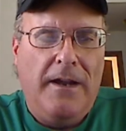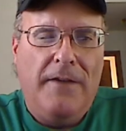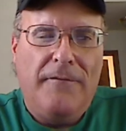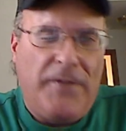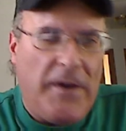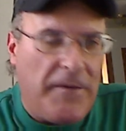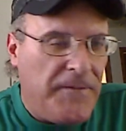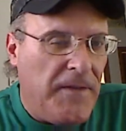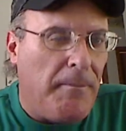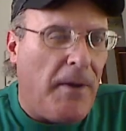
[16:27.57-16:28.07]

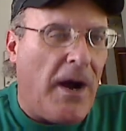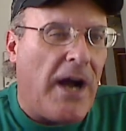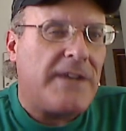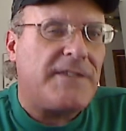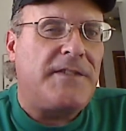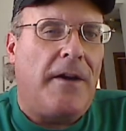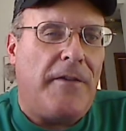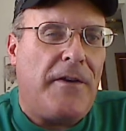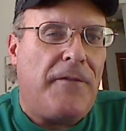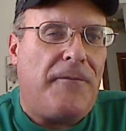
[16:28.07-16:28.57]
50 bucks,
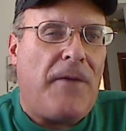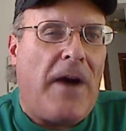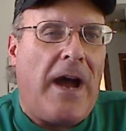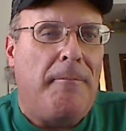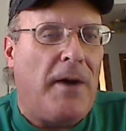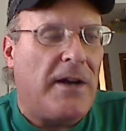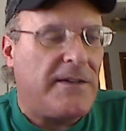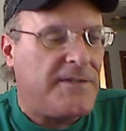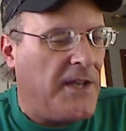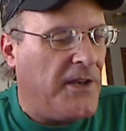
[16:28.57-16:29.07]
75
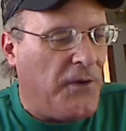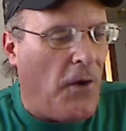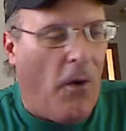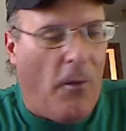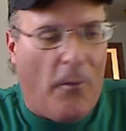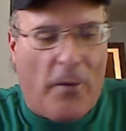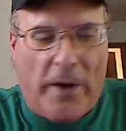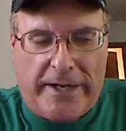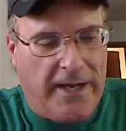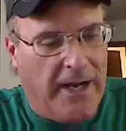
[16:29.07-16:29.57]
bucks, I
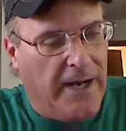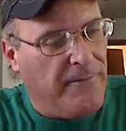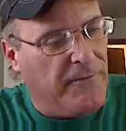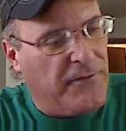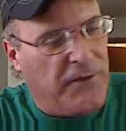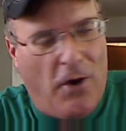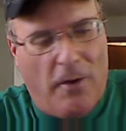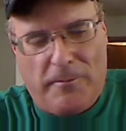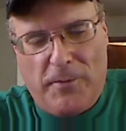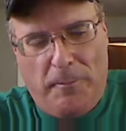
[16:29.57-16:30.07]
told Ricky. I even
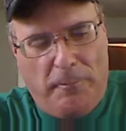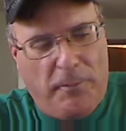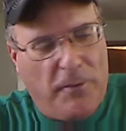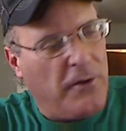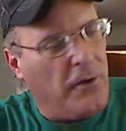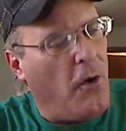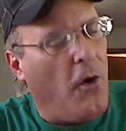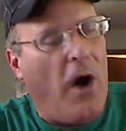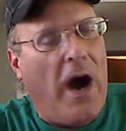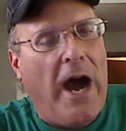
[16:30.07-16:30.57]
told him, you put
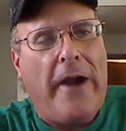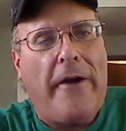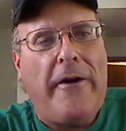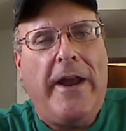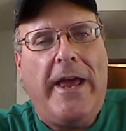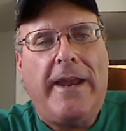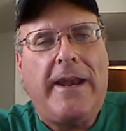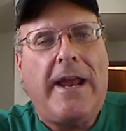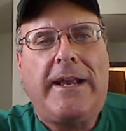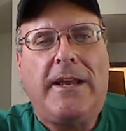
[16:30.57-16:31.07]
the goal higher
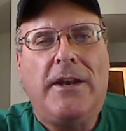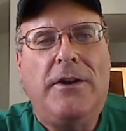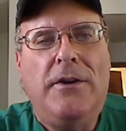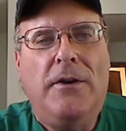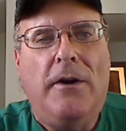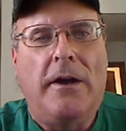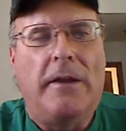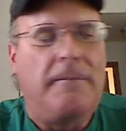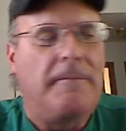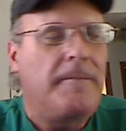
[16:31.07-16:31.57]
end, I could
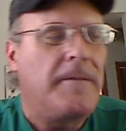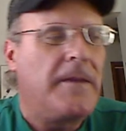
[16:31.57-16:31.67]
do it.